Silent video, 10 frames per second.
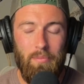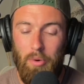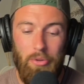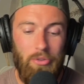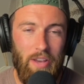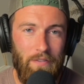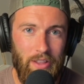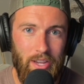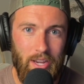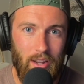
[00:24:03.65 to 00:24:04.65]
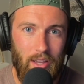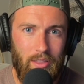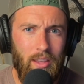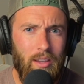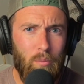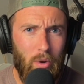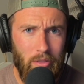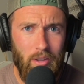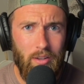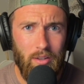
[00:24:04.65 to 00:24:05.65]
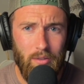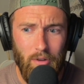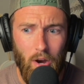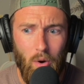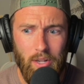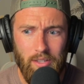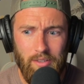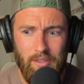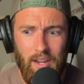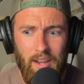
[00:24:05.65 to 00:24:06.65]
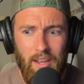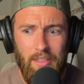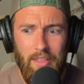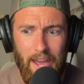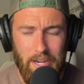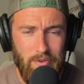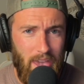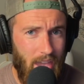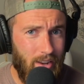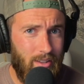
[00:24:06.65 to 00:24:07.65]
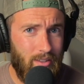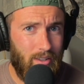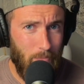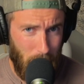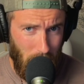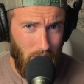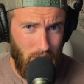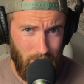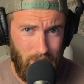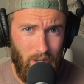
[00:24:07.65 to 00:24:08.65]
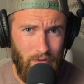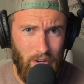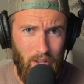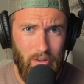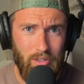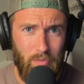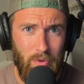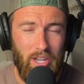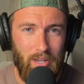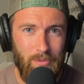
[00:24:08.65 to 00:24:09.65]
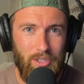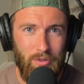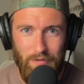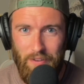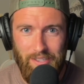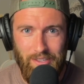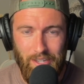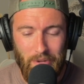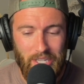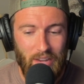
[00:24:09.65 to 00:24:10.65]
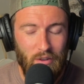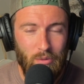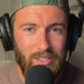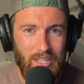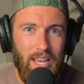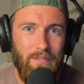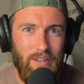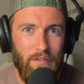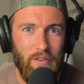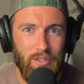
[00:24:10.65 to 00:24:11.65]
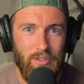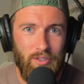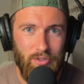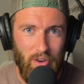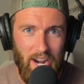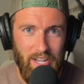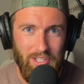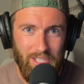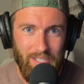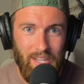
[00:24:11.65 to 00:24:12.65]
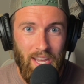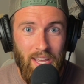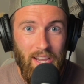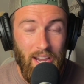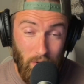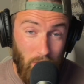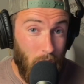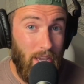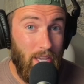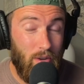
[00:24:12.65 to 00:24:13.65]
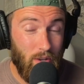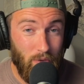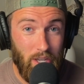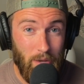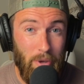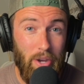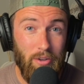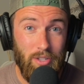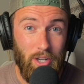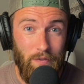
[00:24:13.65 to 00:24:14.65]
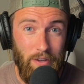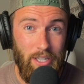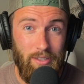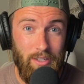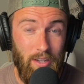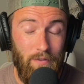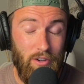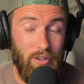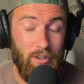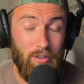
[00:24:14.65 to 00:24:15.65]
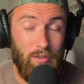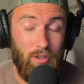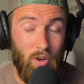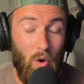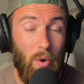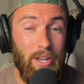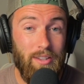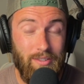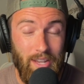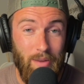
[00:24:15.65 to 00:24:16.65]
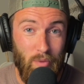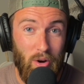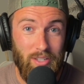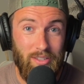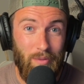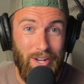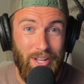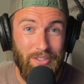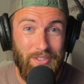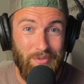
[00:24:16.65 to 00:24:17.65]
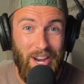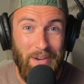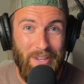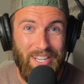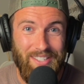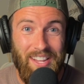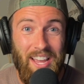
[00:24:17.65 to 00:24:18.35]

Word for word: Most definitely. And I think one thing to note is that you can't compare yourself to others when it comes to investing, because everyone's going to have different strategies. And the only way you can really compare yourself is if you're going the same route as someone else, right? Because